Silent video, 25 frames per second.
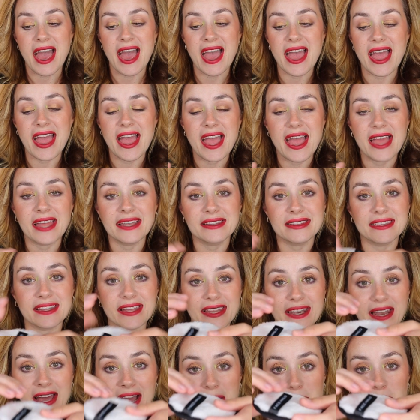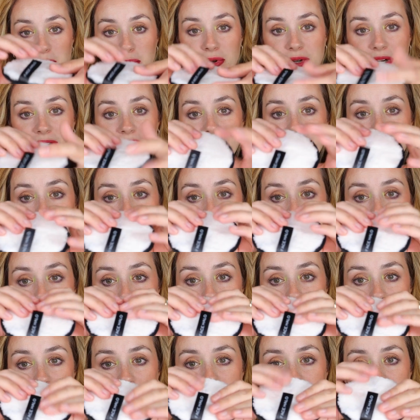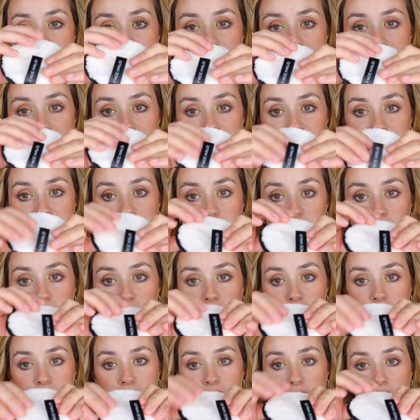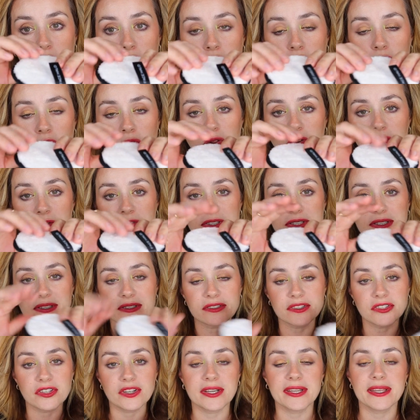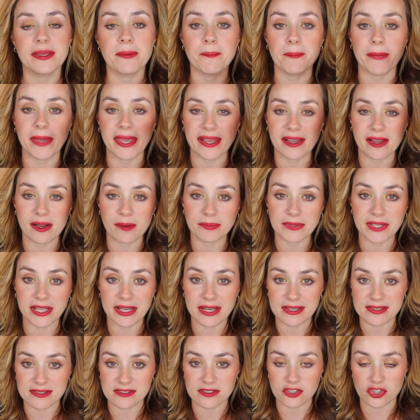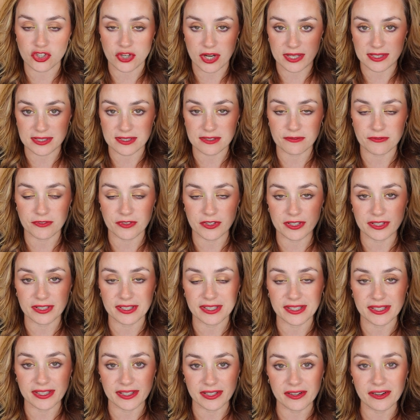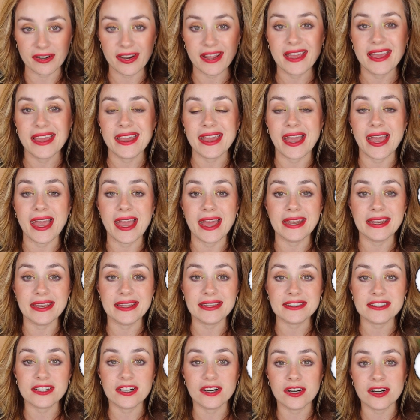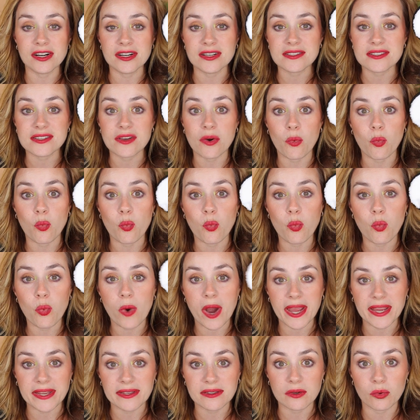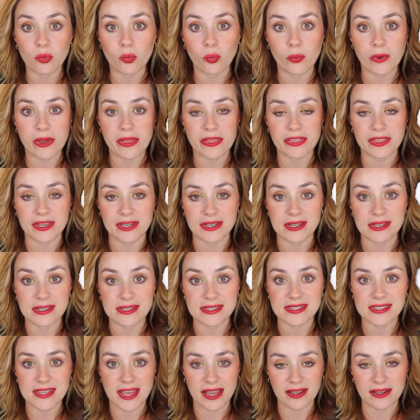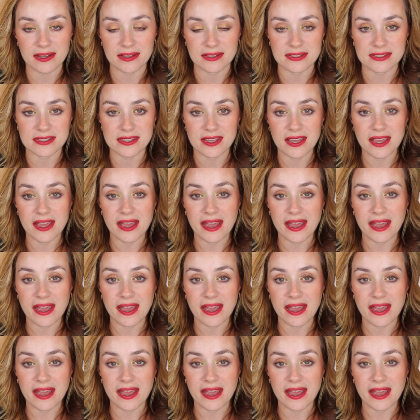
And then I put it under water and remove all of the dirty makeup that has transferred here, and it turns white within seconds.